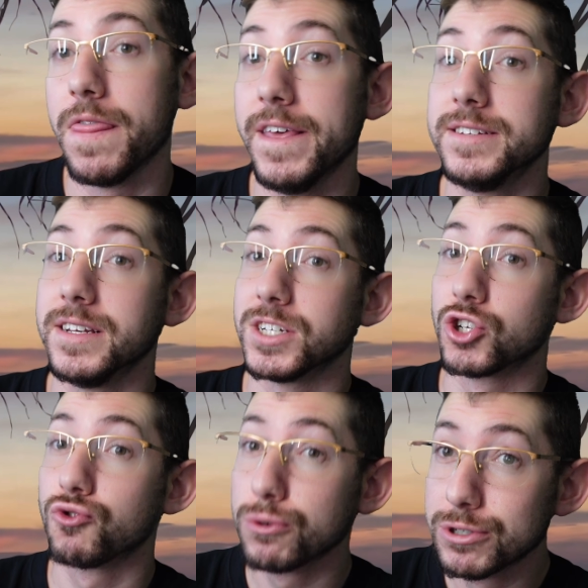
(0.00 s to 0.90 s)
This is a
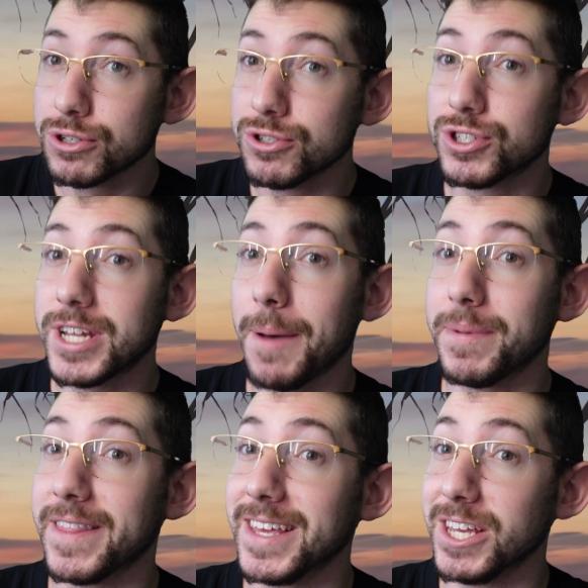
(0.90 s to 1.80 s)
crucial step
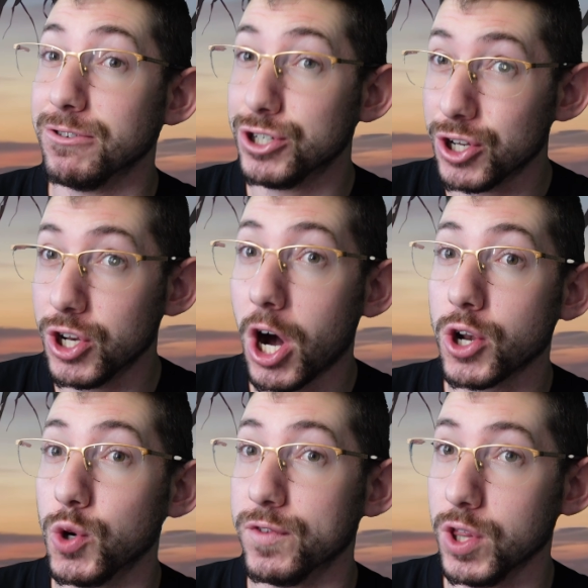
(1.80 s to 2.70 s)
that you should
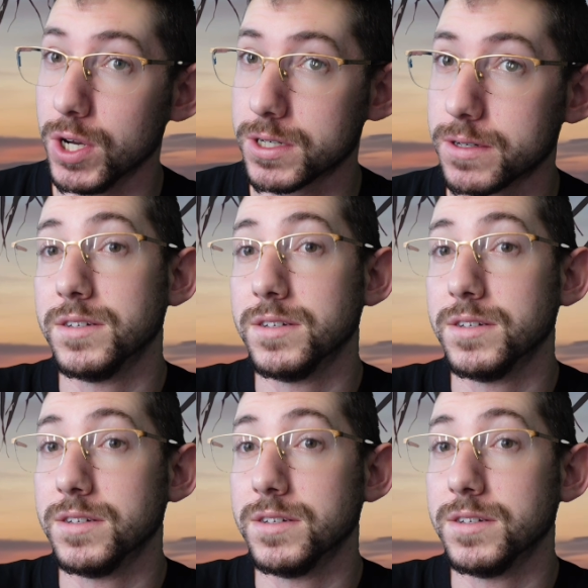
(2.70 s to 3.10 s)
not overlook.